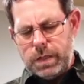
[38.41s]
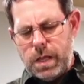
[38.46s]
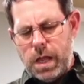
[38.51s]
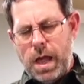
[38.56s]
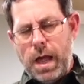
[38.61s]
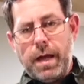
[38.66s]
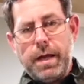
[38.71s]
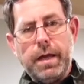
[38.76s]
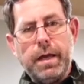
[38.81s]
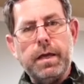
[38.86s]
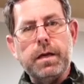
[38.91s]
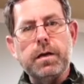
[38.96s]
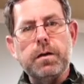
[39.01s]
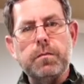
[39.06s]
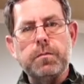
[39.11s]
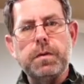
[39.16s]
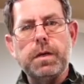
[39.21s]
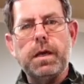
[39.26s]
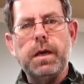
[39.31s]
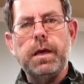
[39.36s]

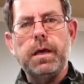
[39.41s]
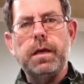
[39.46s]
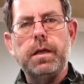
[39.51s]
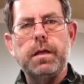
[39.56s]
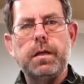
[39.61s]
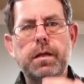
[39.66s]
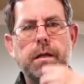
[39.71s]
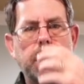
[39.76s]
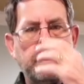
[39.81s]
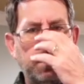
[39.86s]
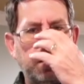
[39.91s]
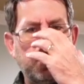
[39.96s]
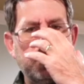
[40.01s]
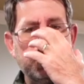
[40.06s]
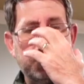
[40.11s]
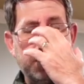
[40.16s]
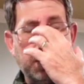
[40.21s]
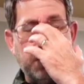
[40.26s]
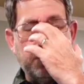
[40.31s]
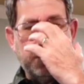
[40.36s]
am an
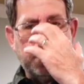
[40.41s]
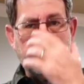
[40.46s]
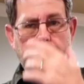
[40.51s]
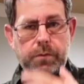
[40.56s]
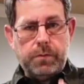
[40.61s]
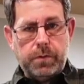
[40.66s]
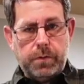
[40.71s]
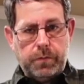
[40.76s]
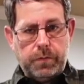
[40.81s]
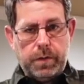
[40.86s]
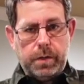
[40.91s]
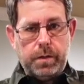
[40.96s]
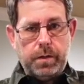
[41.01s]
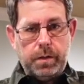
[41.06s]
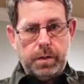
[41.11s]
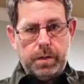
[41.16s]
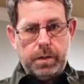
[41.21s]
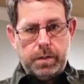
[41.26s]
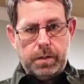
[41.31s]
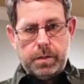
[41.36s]
07
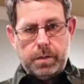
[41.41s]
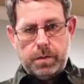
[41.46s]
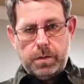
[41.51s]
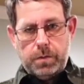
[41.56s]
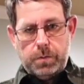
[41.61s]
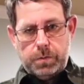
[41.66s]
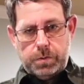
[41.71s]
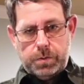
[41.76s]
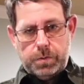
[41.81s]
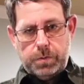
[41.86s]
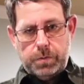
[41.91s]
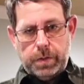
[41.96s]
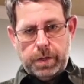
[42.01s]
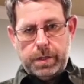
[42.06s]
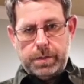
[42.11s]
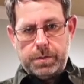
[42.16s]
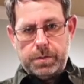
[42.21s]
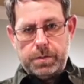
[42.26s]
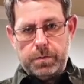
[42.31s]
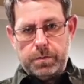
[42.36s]
FFL and an
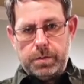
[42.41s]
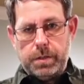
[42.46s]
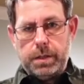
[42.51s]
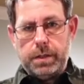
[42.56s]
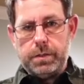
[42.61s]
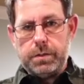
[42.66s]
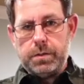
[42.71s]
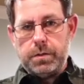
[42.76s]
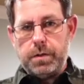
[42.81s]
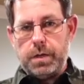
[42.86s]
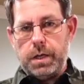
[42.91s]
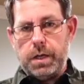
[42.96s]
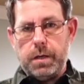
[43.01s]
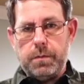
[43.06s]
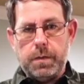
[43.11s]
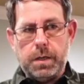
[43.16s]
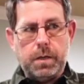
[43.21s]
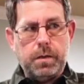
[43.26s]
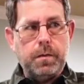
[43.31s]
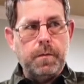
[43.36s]
02 SOT, so I am
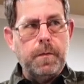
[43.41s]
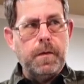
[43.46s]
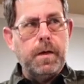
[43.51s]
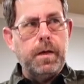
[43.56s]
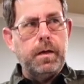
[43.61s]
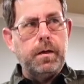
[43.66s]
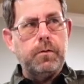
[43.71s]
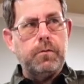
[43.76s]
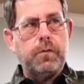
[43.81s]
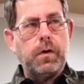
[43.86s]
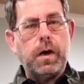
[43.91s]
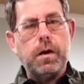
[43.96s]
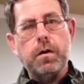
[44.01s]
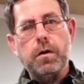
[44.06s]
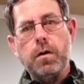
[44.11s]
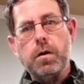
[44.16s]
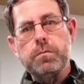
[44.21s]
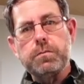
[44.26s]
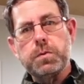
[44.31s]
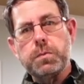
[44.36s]
a
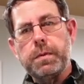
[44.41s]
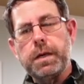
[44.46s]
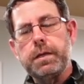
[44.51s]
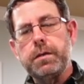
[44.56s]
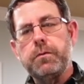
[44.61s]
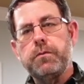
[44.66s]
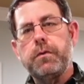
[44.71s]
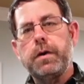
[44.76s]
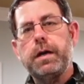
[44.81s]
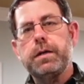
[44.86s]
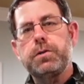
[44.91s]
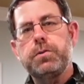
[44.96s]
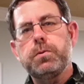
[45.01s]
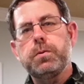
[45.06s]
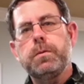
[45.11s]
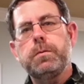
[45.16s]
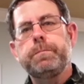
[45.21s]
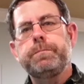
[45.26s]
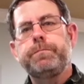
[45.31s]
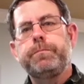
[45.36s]
firearms
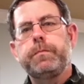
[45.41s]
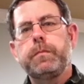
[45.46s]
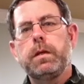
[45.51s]
manufacturer,